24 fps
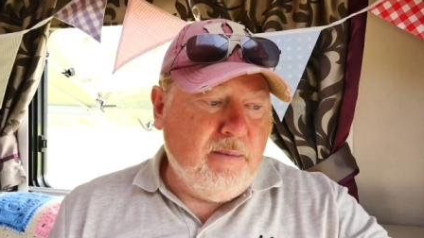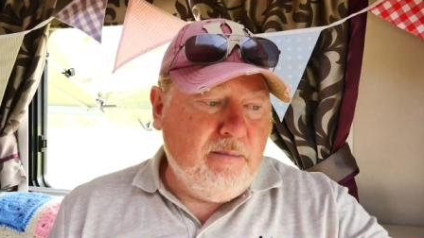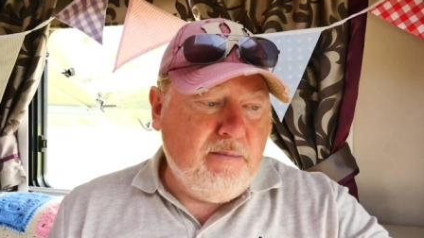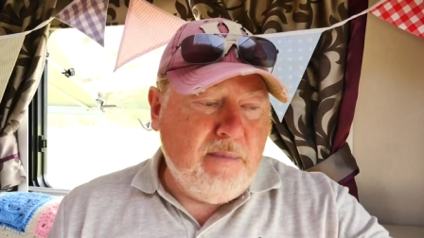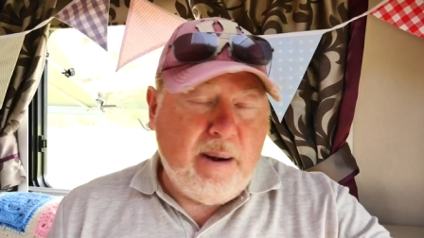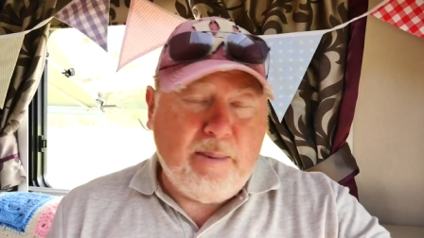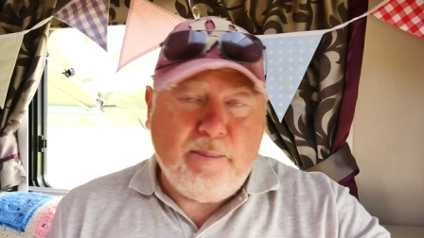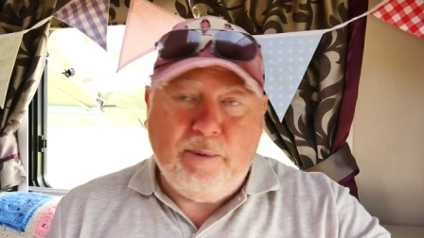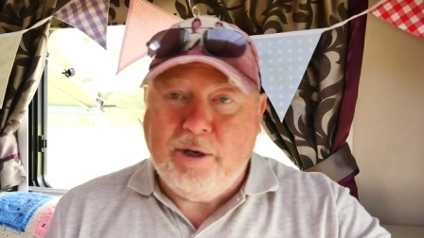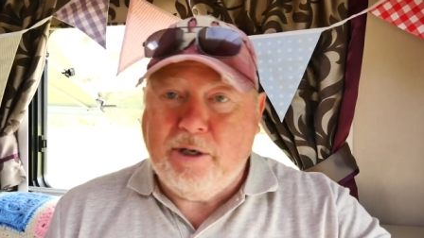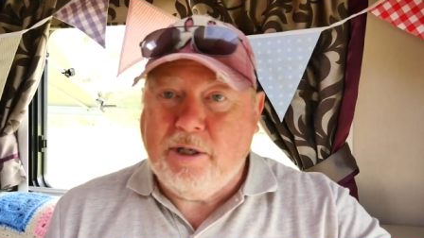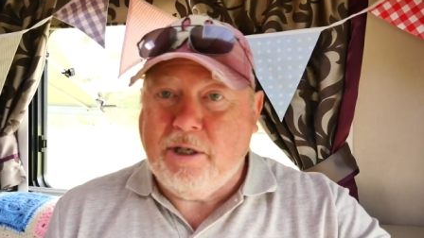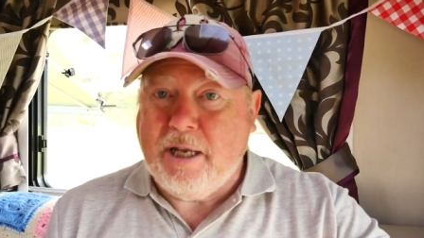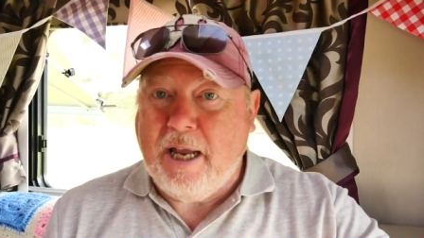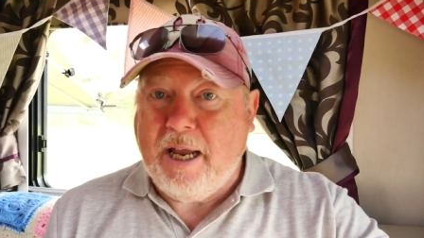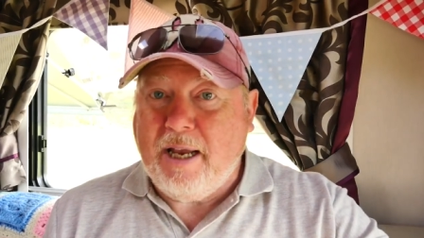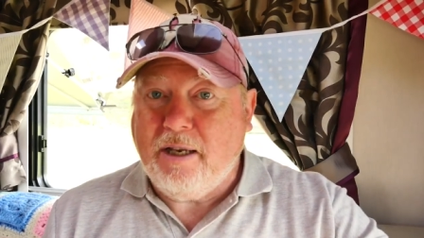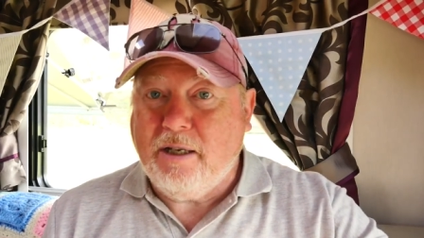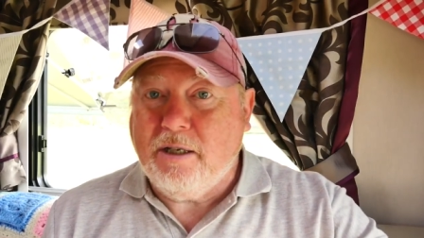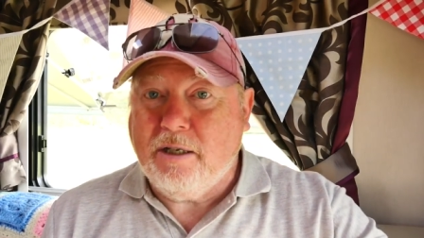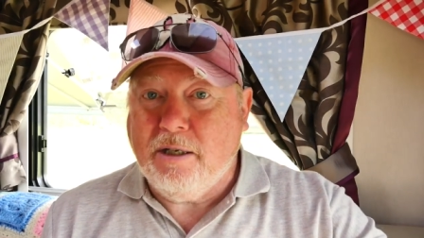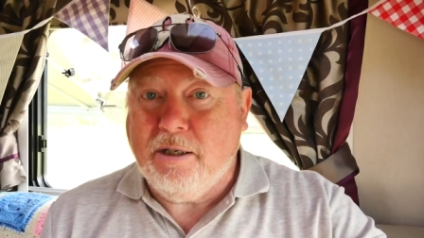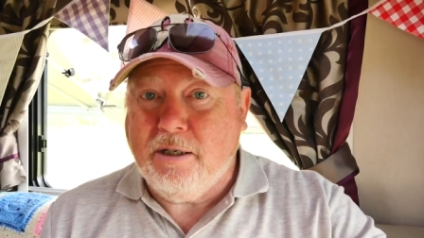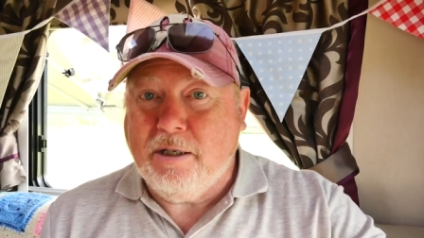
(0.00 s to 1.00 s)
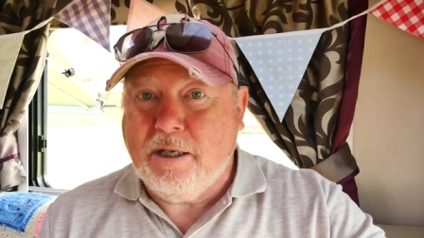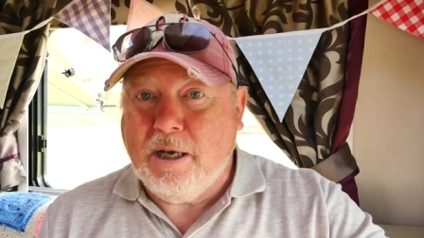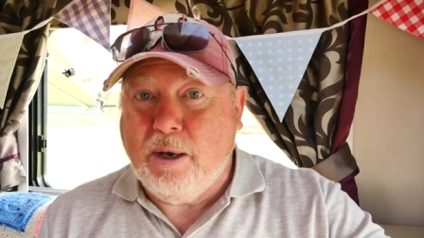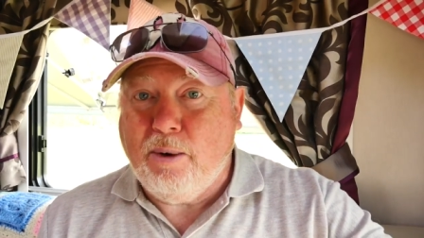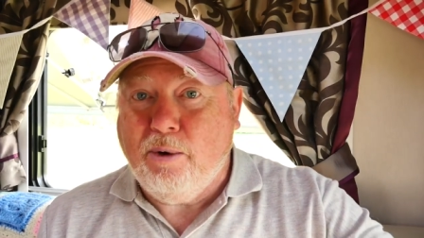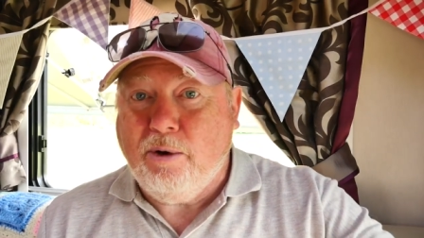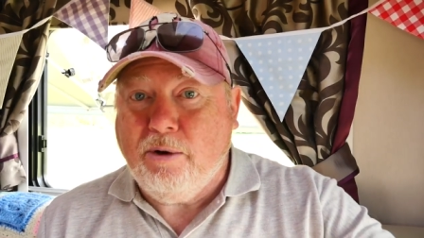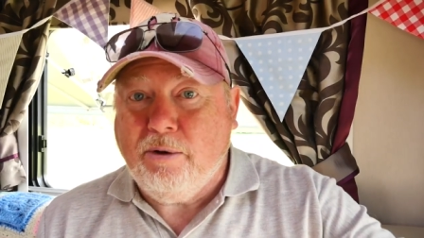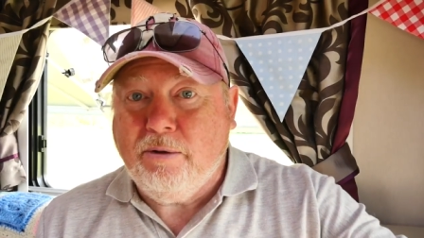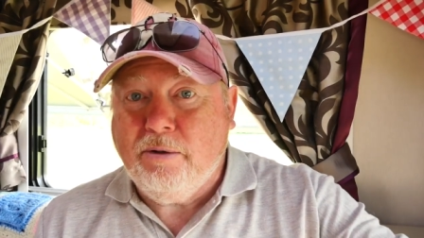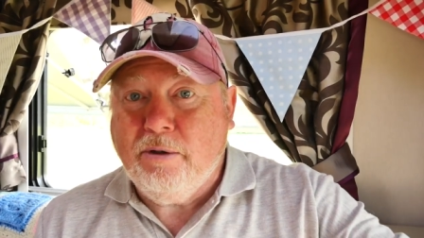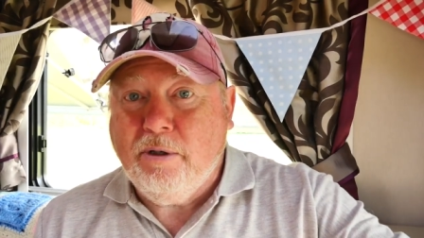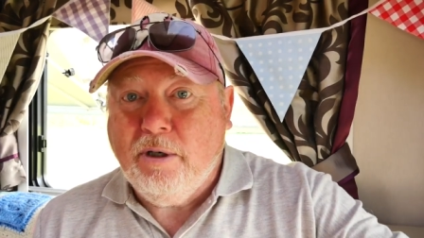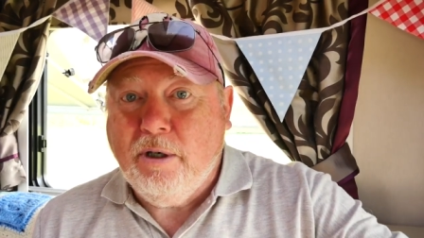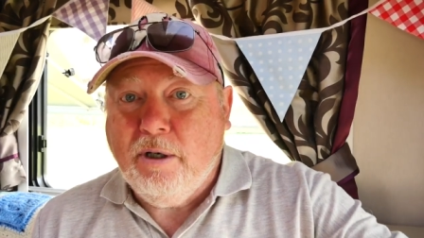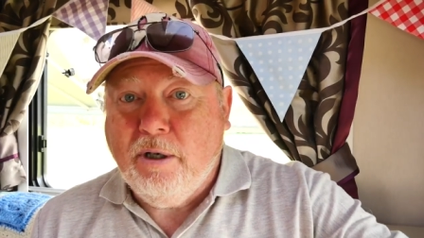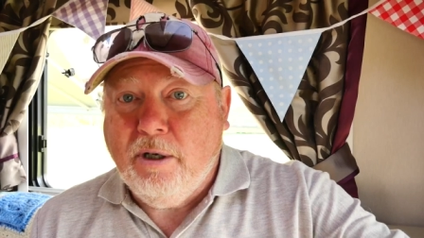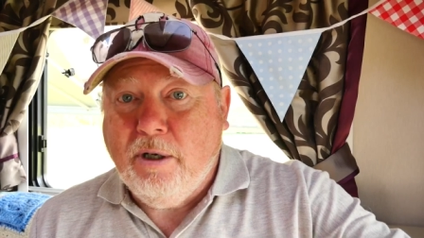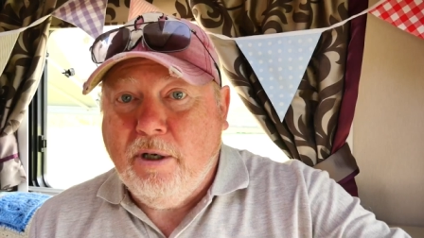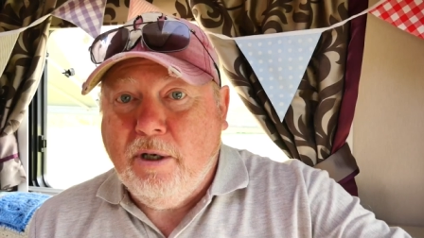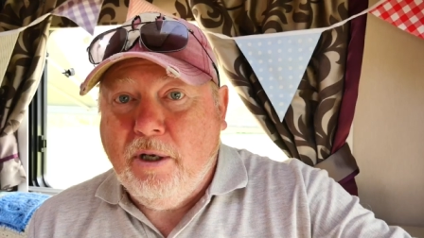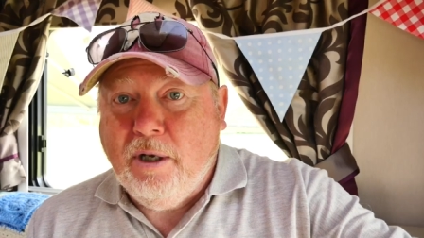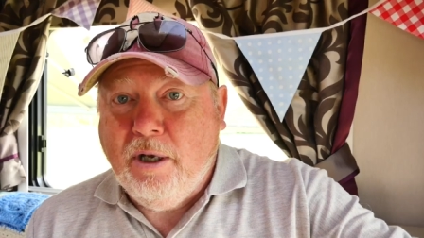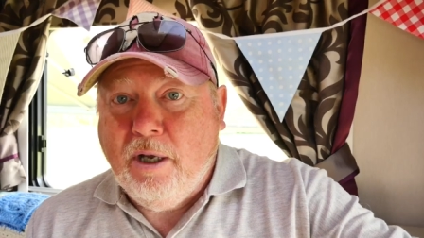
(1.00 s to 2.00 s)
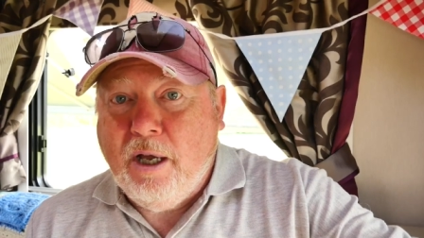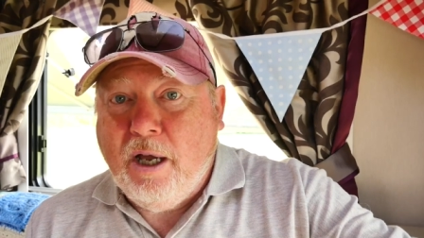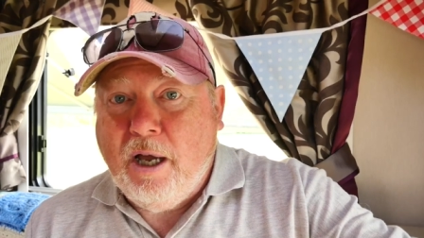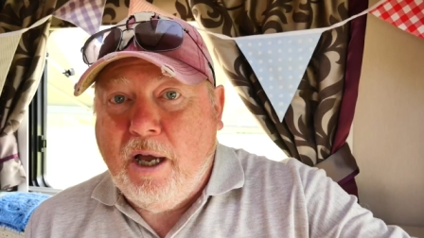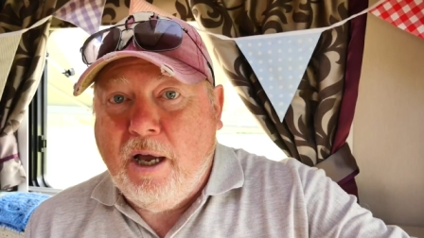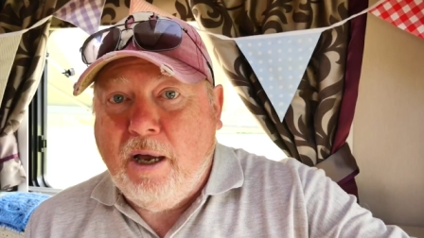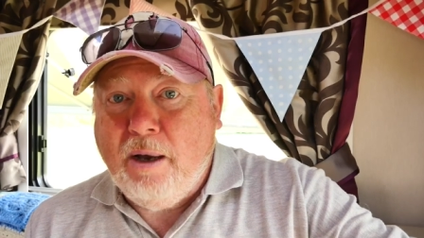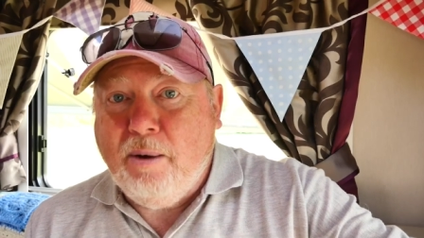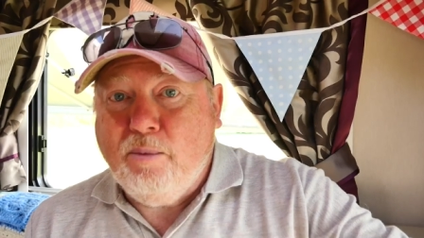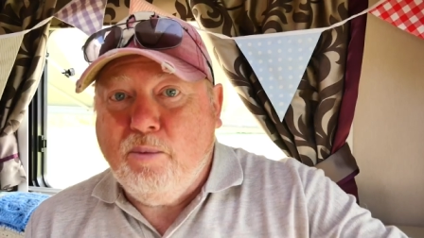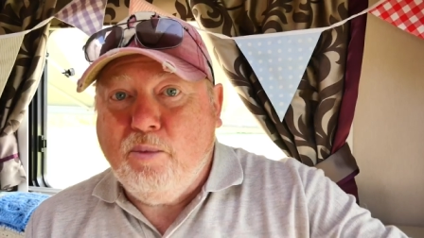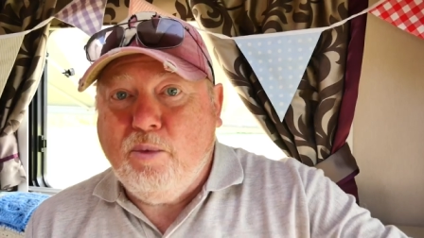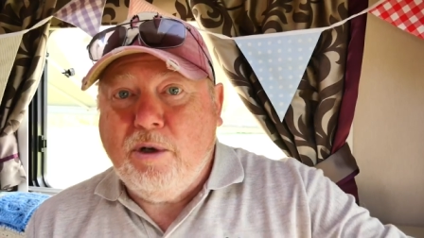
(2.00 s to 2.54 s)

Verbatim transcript: memory sticks and so on uh,